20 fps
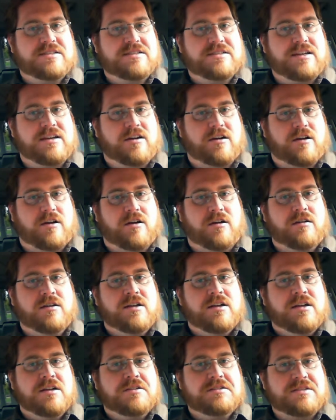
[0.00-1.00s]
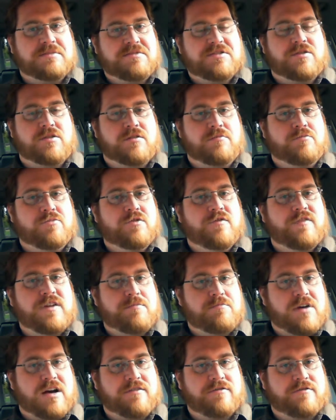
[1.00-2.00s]
here, some sort of movie
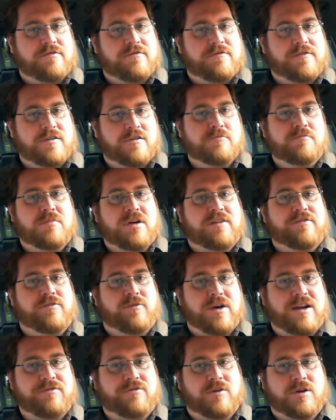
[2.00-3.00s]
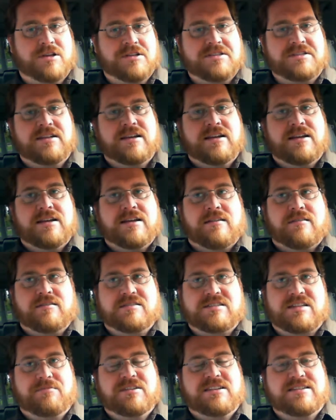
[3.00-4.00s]
buff, film buff reference.
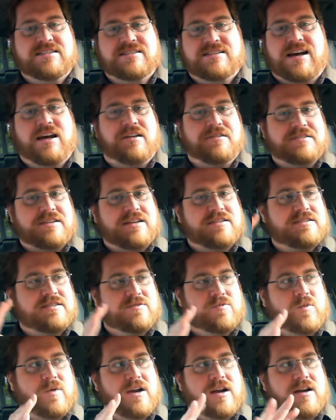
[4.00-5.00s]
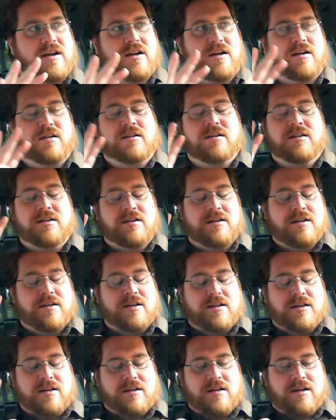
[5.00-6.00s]
Some of the styles, I swear,
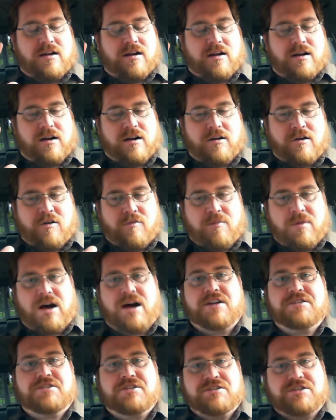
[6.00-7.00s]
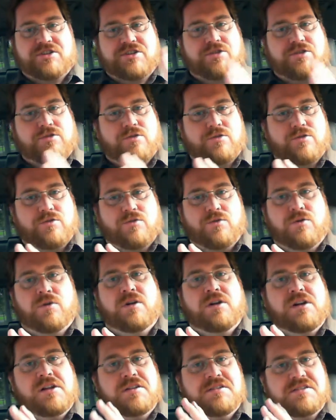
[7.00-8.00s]
are homages to
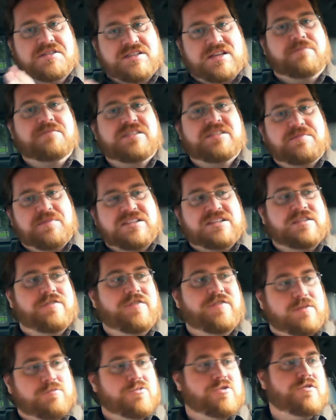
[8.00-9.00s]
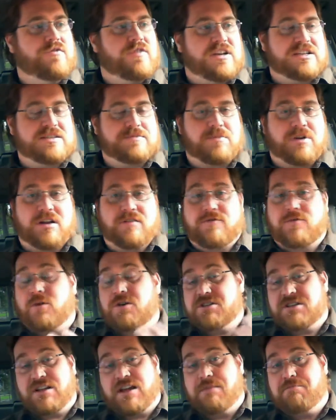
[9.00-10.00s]
some specific movies, but
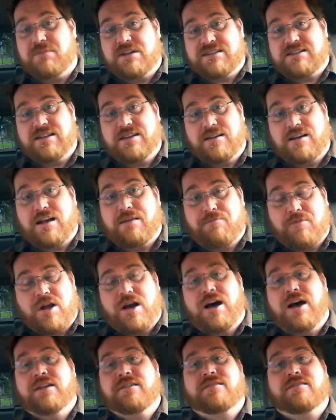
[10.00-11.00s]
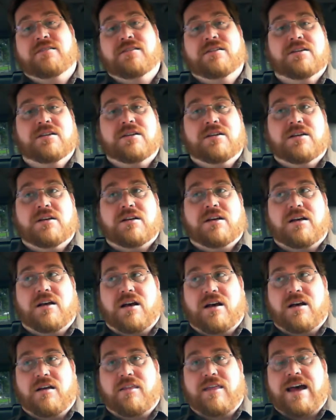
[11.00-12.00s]
unfortunately I'm missing it. I'm not
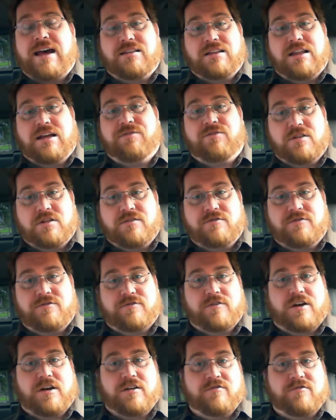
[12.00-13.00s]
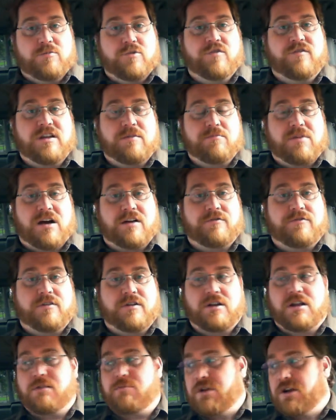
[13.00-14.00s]
that level of movie buff.
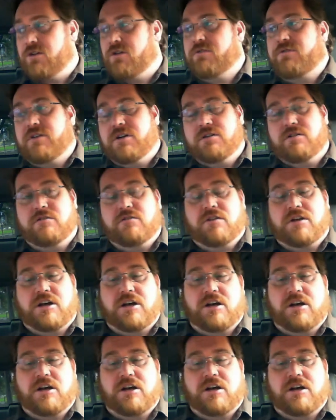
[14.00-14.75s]
And my girlfriend,